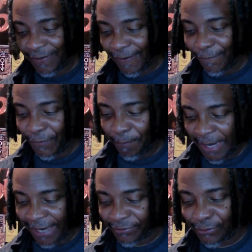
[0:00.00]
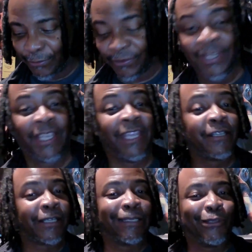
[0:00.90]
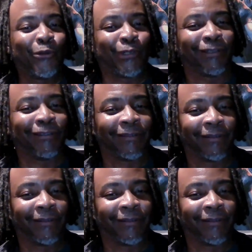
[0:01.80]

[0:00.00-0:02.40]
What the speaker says: of the masters, including,